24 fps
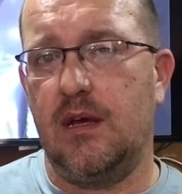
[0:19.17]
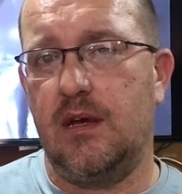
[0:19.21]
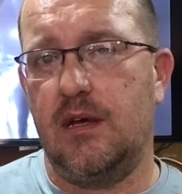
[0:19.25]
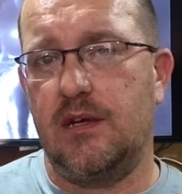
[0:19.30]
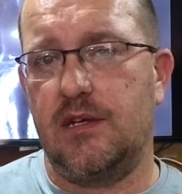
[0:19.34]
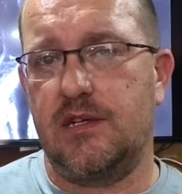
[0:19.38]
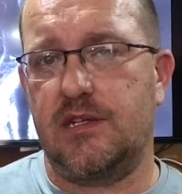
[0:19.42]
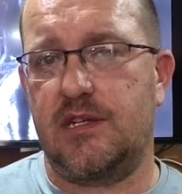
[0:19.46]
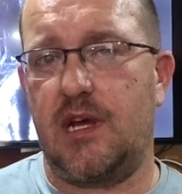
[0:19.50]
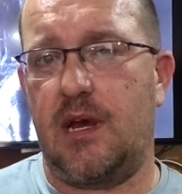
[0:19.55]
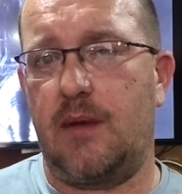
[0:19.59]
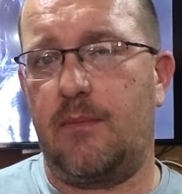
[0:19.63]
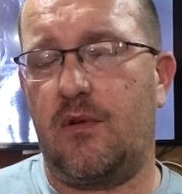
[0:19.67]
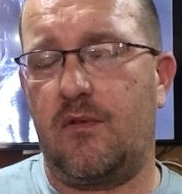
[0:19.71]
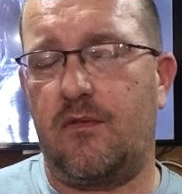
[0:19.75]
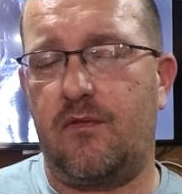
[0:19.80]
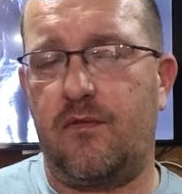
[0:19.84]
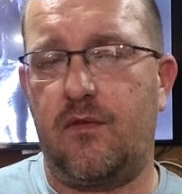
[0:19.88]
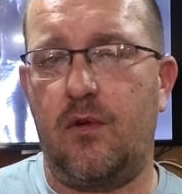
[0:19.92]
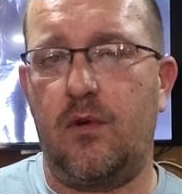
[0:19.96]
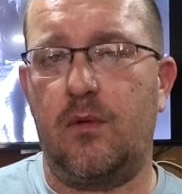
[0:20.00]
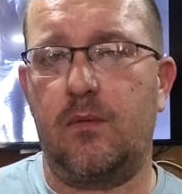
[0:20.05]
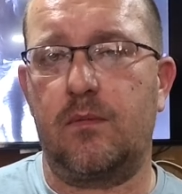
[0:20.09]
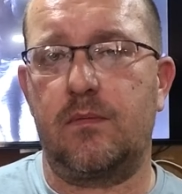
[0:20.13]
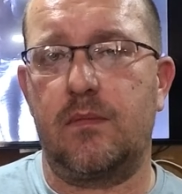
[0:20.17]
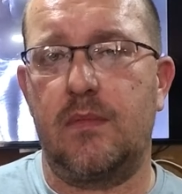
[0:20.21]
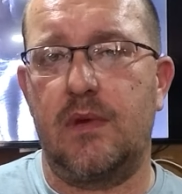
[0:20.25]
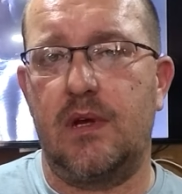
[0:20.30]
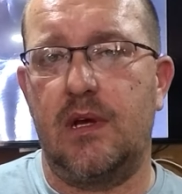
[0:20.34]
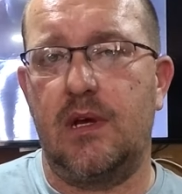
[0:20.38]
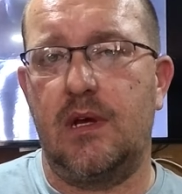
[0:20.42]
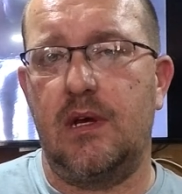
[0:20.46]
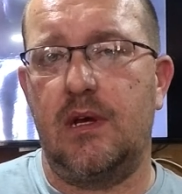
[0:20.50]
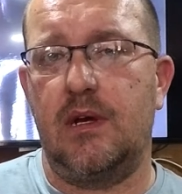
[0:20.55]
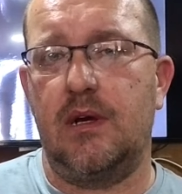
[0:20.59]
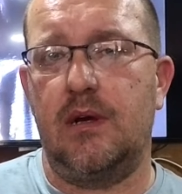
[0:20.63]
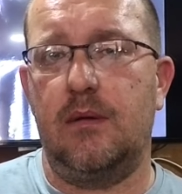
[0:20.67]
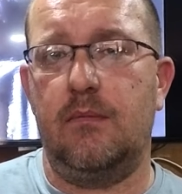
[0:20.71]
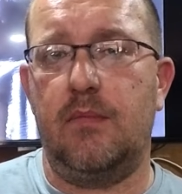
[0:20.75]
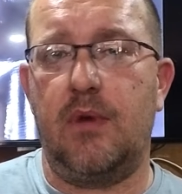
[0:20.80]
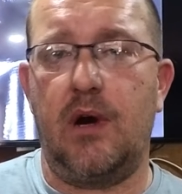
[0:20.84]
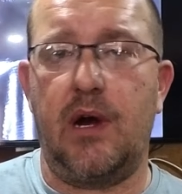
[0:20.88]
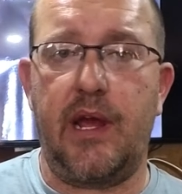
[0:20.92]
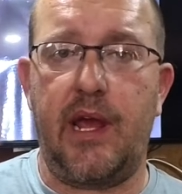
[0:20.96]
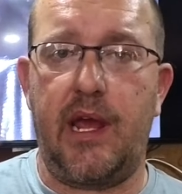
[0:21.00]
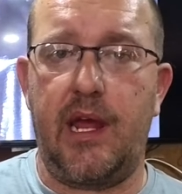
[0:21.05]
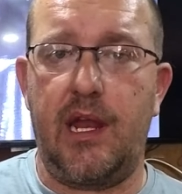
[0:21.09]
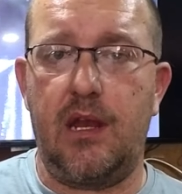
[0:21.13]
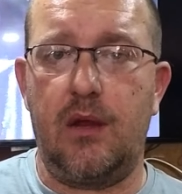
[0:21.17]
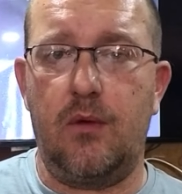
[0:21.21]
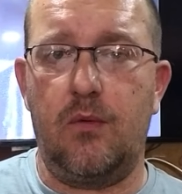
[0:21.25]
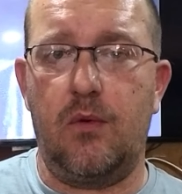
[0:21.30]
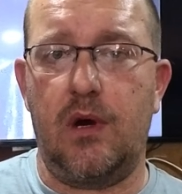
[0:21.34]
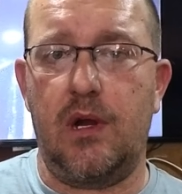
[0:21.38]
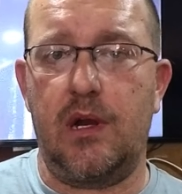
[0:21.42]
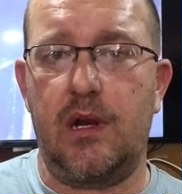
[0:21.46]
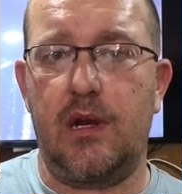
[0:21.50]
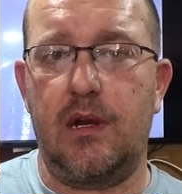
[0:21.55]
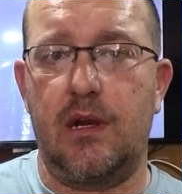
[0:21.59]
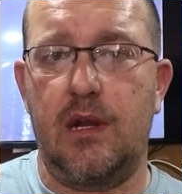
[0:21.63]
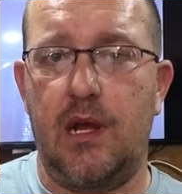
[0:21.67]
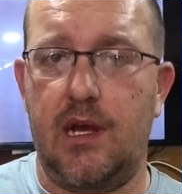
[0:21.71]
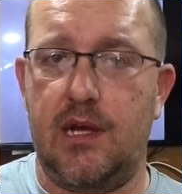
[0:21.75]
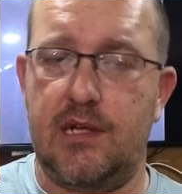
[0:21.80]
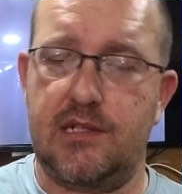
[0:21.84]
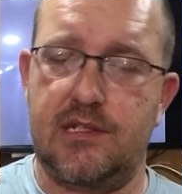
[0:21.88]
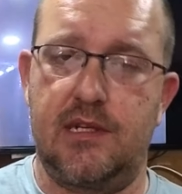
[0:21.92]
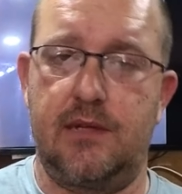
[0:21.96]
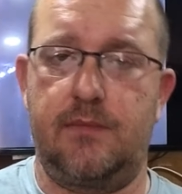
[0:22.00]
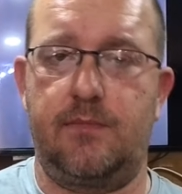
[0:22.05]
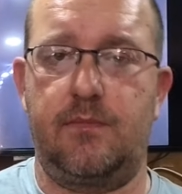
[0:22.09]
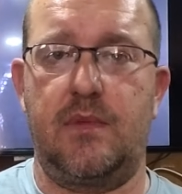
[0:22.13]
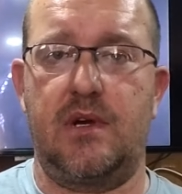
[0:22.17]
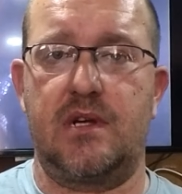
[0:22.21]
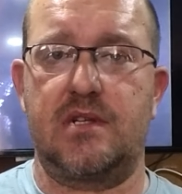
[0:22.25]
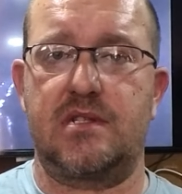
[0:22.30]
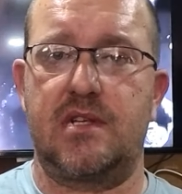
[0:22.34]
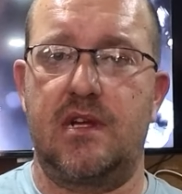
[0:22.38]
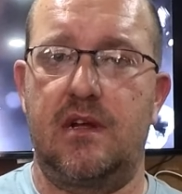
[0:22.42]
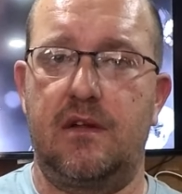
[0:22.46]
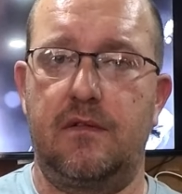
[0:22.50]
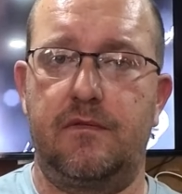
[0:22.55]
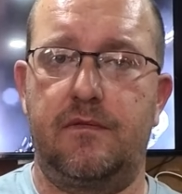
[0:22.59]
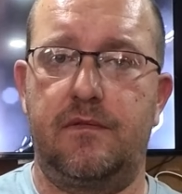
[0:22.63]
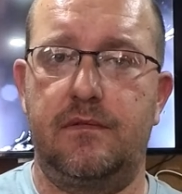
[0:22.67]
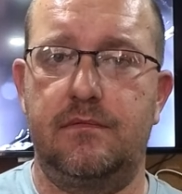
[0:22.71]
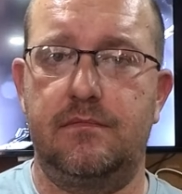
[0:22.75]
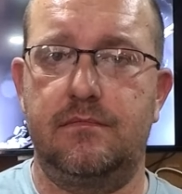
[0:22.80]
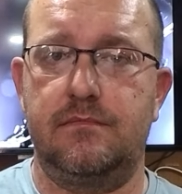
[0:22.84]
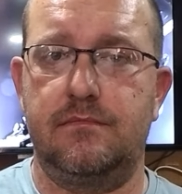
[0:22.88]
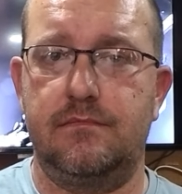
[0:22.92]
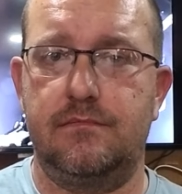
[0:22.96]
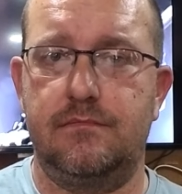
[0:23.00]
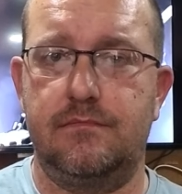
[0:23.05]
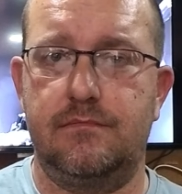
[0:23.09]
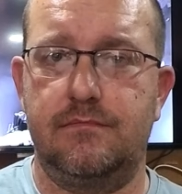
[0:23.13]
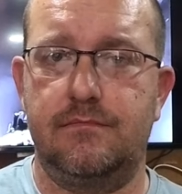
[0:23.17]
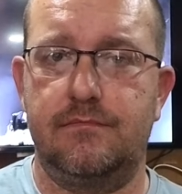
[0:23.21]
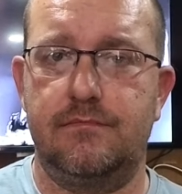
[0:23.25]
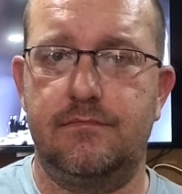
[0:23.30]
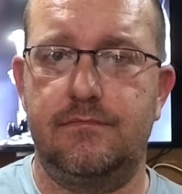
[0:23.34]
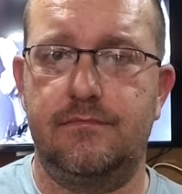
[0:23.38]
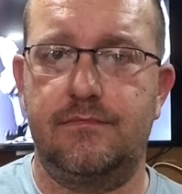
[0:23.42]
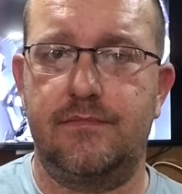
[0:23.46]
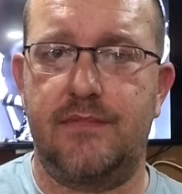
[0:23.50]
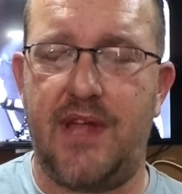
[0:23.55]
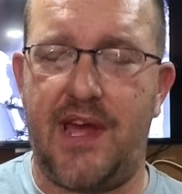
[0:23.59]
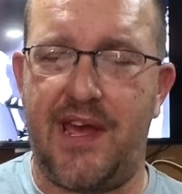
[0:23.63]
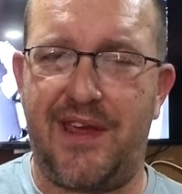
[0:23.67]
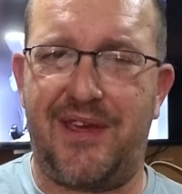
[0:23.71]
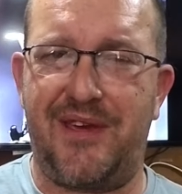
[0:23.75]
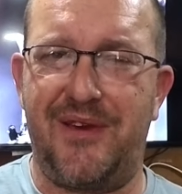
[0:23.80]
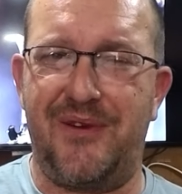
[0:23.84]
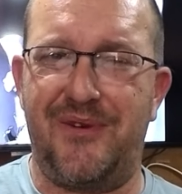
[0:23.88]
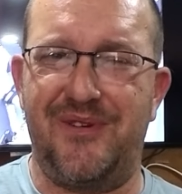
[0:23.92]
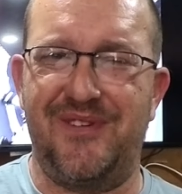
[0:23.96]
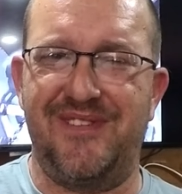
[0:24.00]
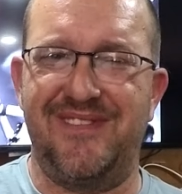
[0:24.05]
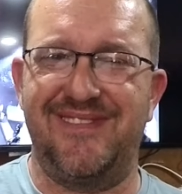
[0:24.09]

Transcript: shape or form by anyone except myself. Thank you.